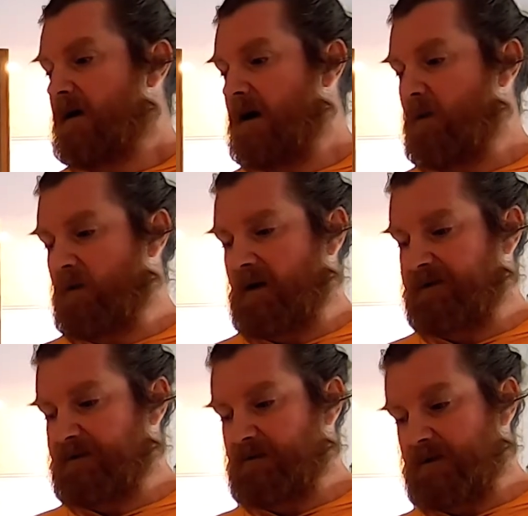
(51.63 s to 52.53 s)

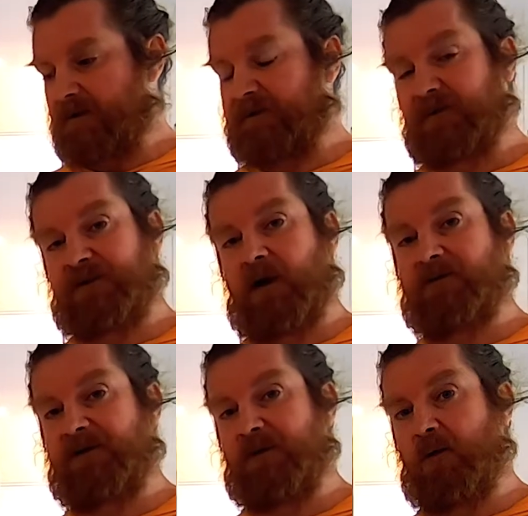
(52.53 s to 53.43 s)
whereas the minerals
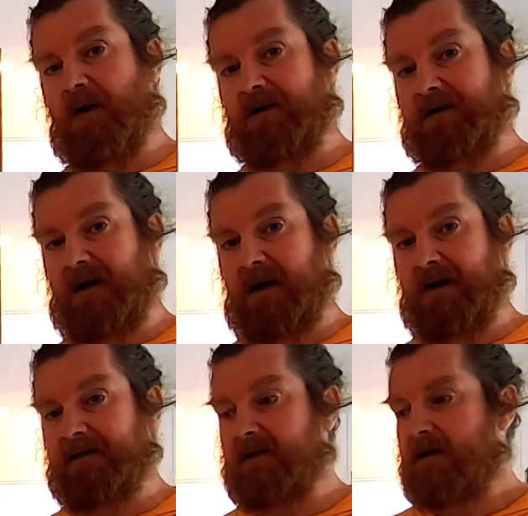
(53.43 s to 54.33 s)
dissolved in the water can't.